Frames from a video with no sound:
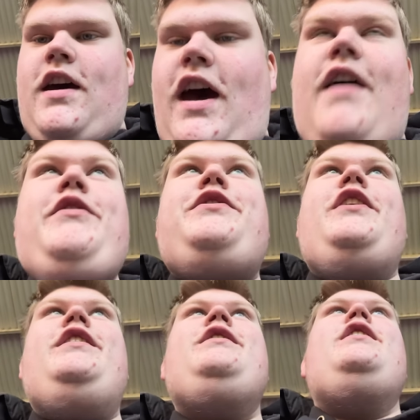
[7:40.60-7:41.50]
Everything
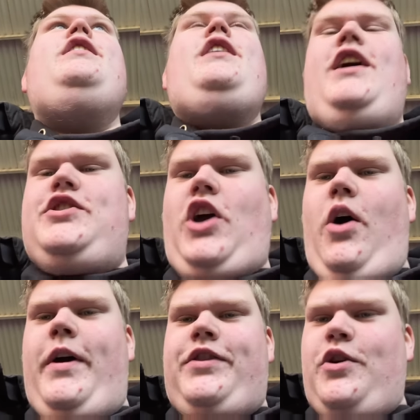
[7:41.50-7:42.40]
is
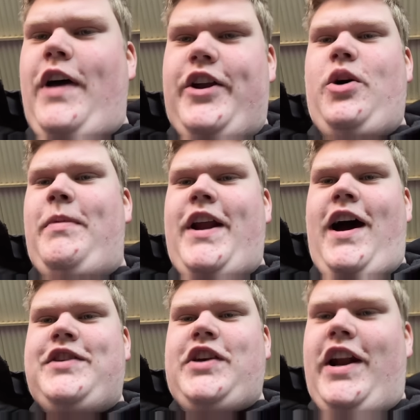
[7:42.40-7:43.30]
going through that number
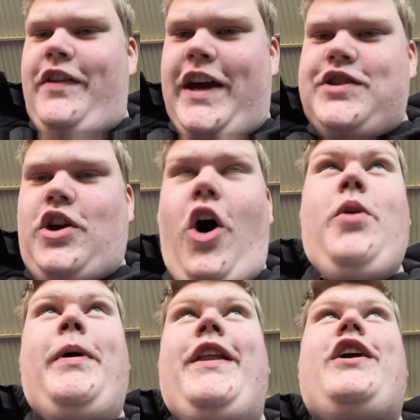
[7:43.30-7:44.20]
19. I think it's Coburn they